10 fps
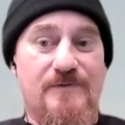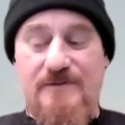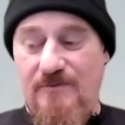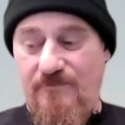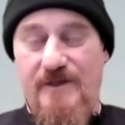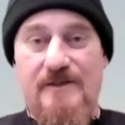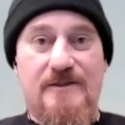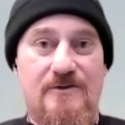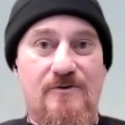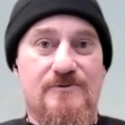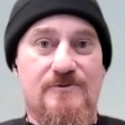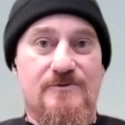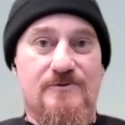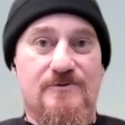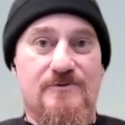directly
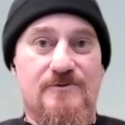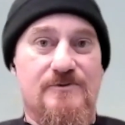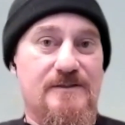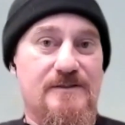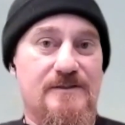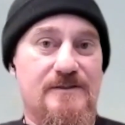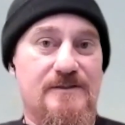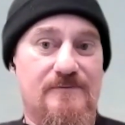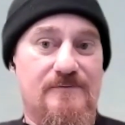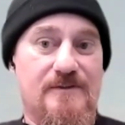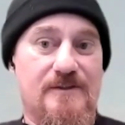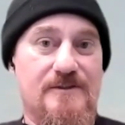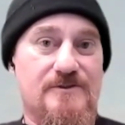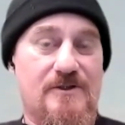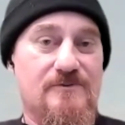contradicted the
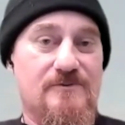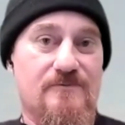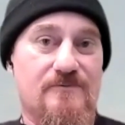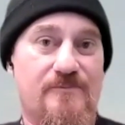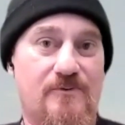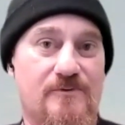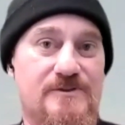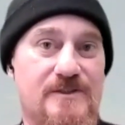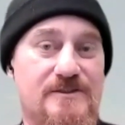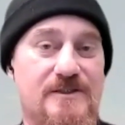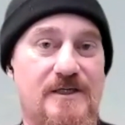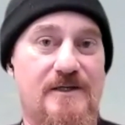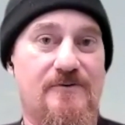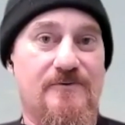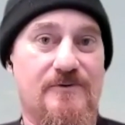consultant reports that she
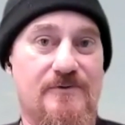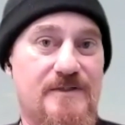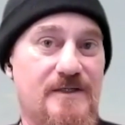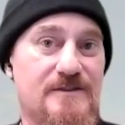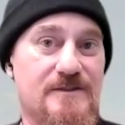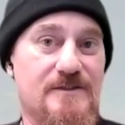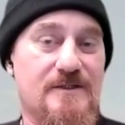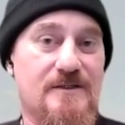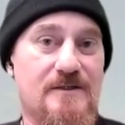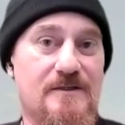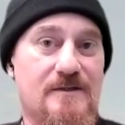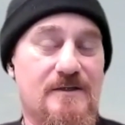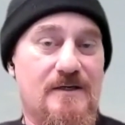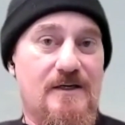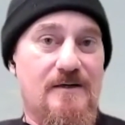had on her desk,
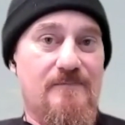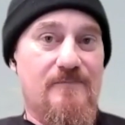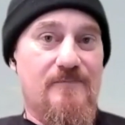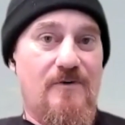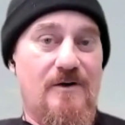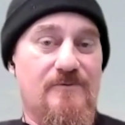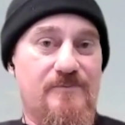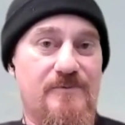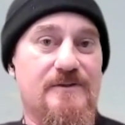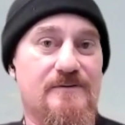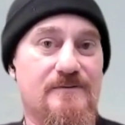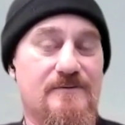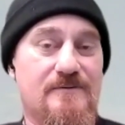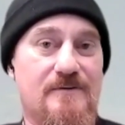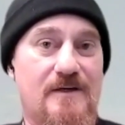I would be
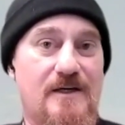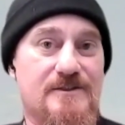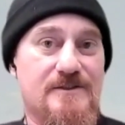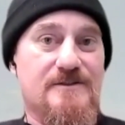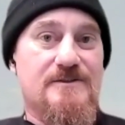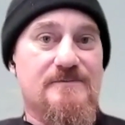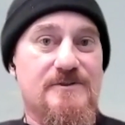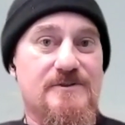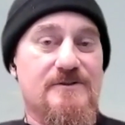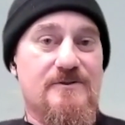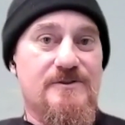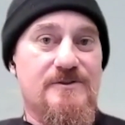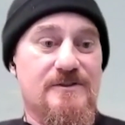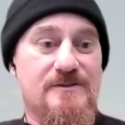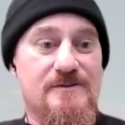asking some serious
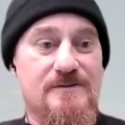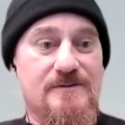questions.